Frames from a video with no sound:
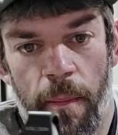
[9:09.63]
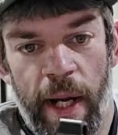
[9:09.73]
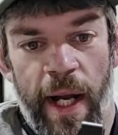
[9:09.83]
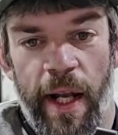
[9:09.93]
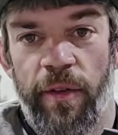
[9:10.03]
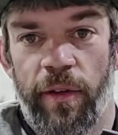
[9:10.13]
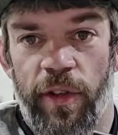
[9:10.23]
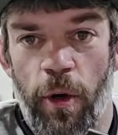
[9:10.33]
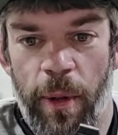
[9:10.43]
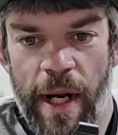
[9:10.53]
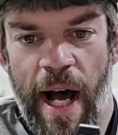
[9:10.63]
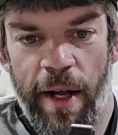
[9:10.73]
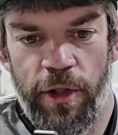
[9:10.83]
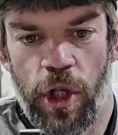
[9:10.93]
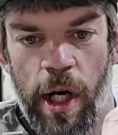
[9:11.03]
man, it's a super
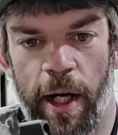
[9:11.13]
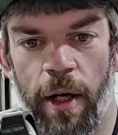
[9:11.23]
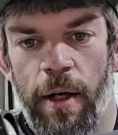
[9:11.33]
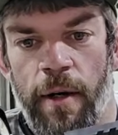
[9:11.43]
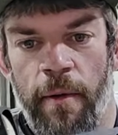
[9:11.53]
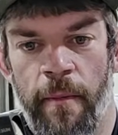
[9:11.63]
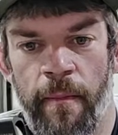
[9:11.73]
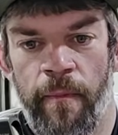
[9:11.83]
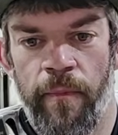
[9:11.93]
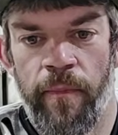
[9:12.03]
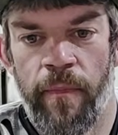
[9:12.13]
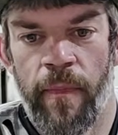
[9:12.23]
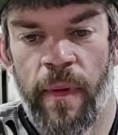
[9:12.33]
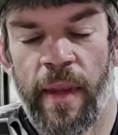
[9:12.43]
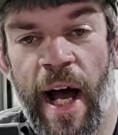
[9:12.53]
nice trigger.
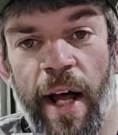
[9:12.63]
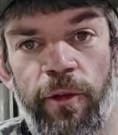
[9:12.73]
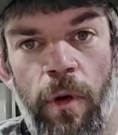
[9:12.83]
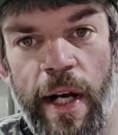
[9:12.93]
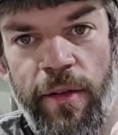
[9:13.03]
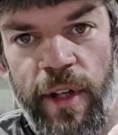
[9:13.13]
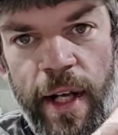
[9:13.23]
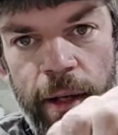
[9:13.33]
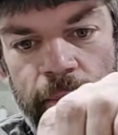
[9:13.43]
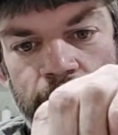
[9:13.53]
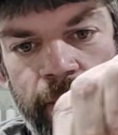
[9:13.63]
Nice reset.